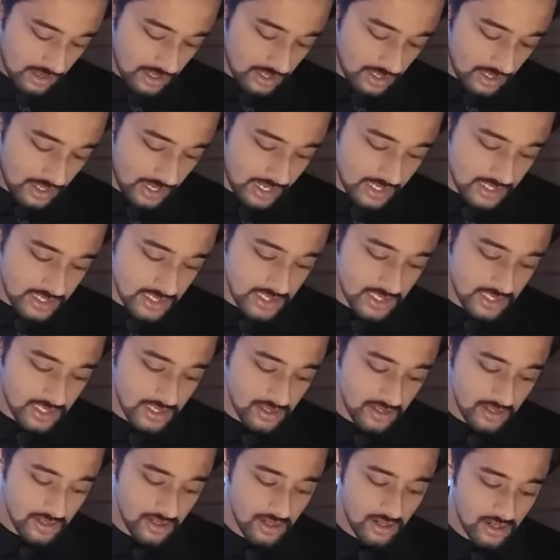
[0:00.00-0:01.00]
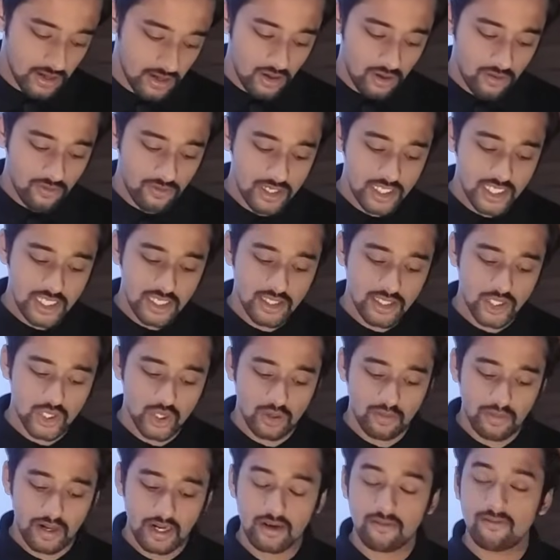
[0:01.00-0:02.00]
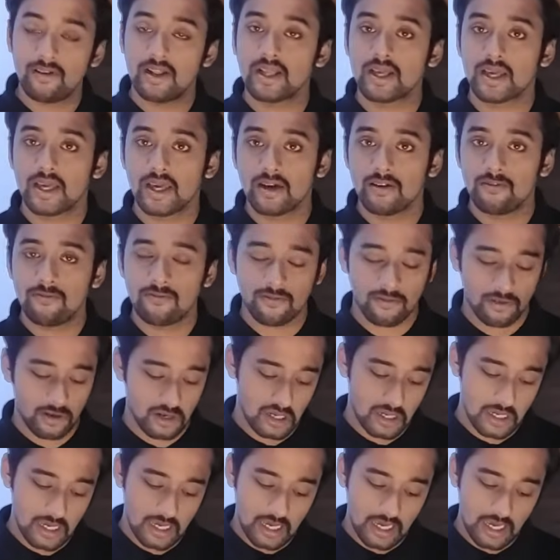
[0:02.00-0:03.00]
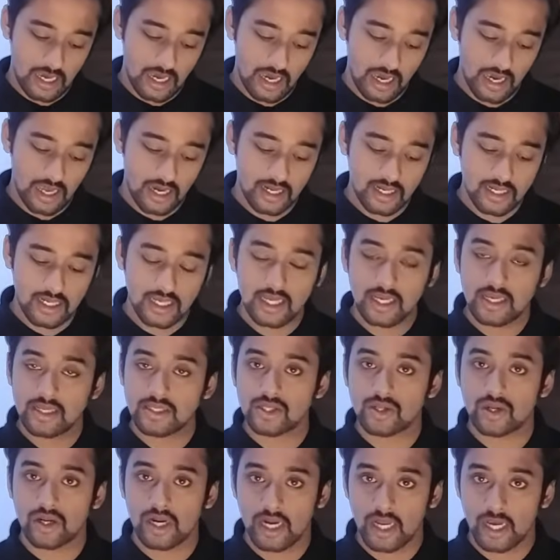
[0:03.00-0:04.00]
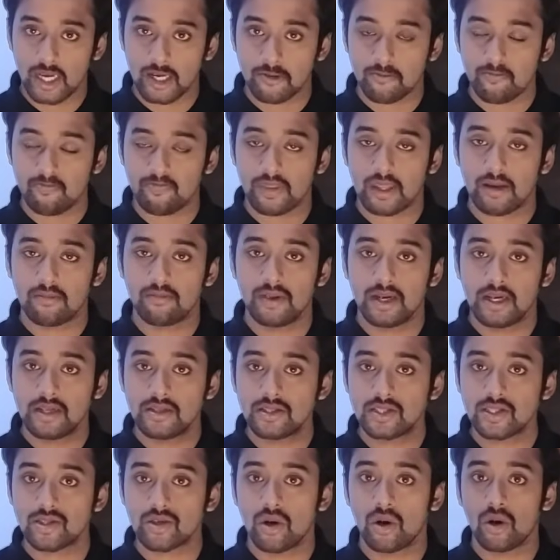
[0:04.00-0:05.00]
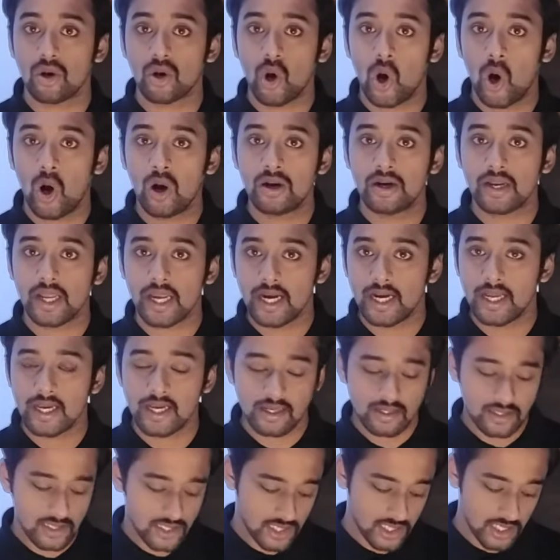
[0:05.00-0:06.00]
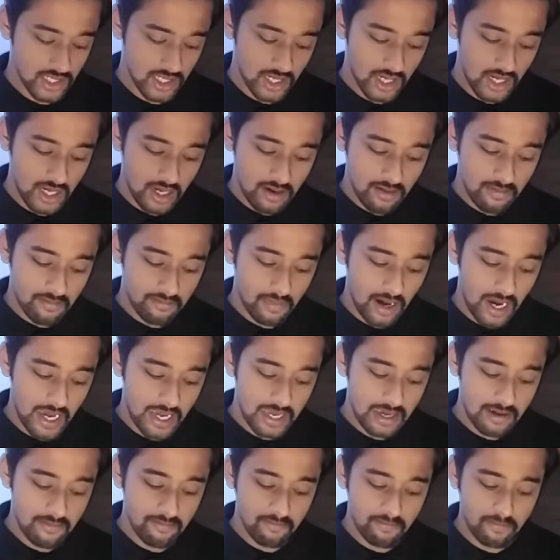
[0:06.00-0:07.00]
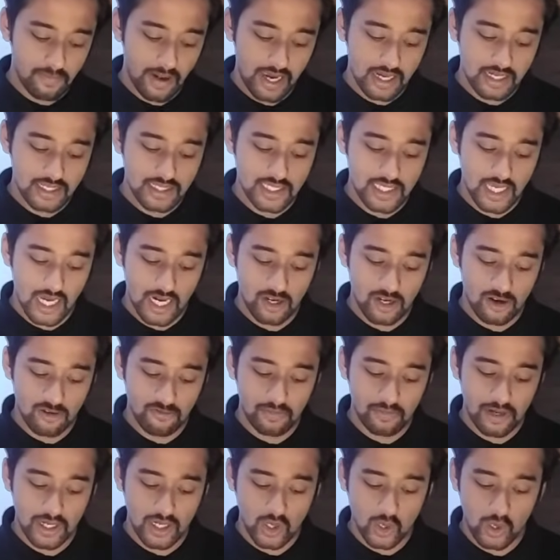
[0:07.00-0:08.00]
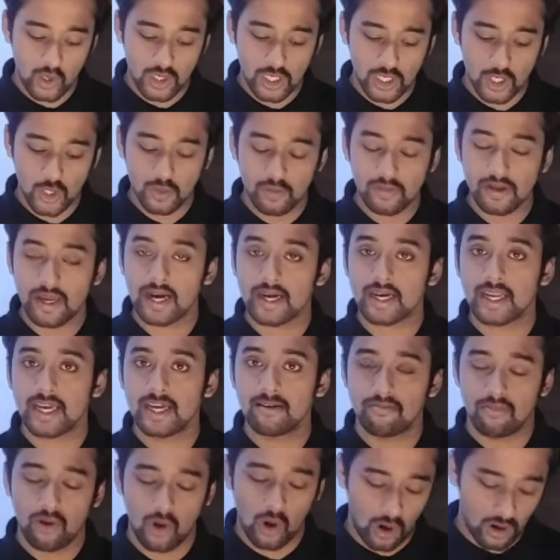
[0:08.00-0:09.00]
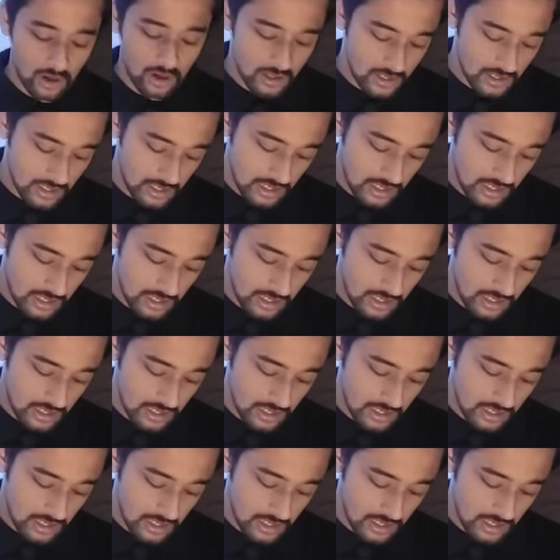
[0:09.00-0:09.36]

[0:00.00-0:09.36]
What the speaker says: Next, which instrument will give erroneous reading, means wrong readings, by impact side of pitot tube getting blocked?